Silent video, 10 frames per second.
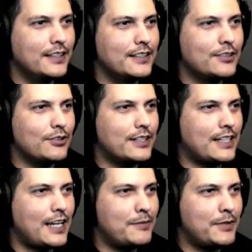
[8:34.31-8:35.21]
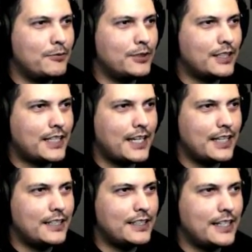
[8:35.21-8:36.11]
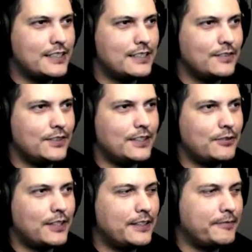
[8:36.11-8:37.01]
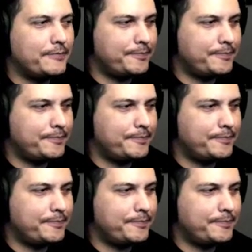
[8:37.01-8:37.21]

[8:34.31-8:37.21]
So I came in with the SCV, right?